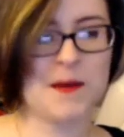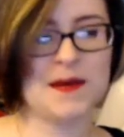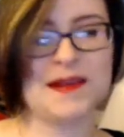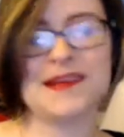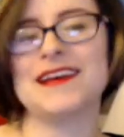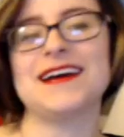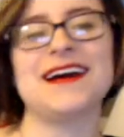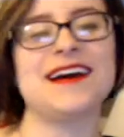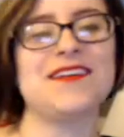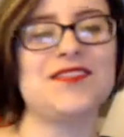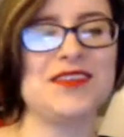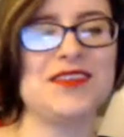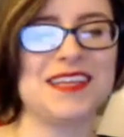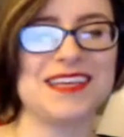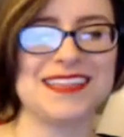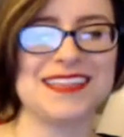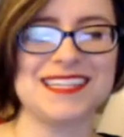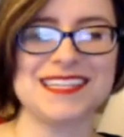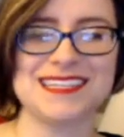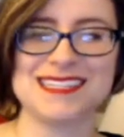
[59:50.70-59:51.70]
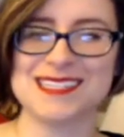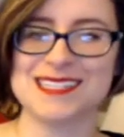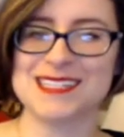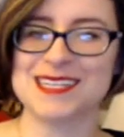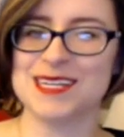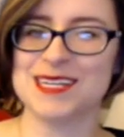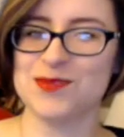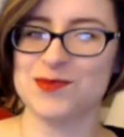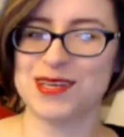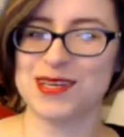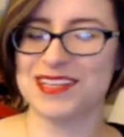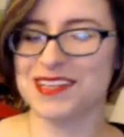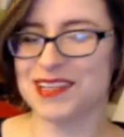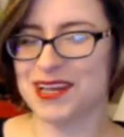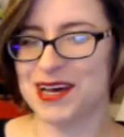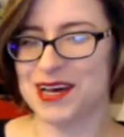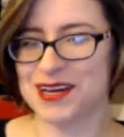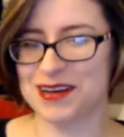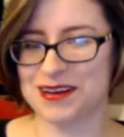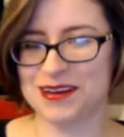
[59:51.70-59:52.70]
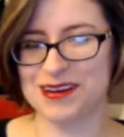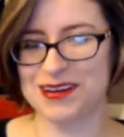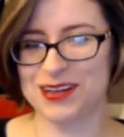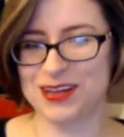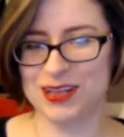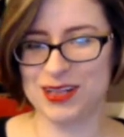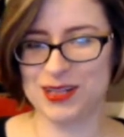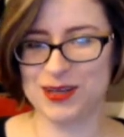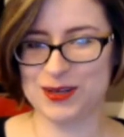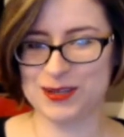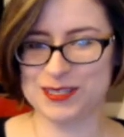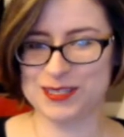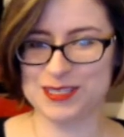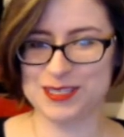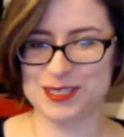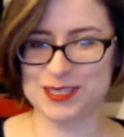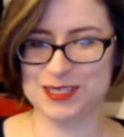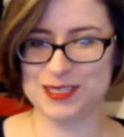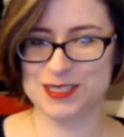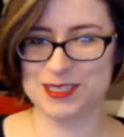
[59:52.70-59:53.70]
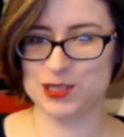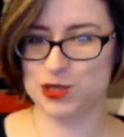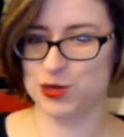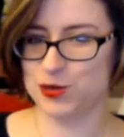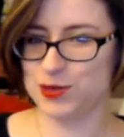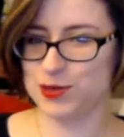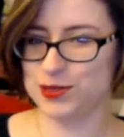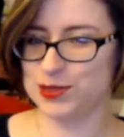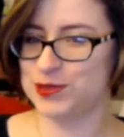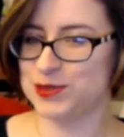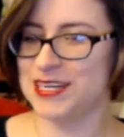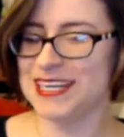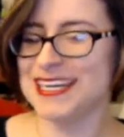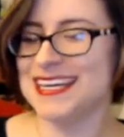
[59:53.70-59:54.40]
Yeah, I feel like this is going to be a lot closer to true.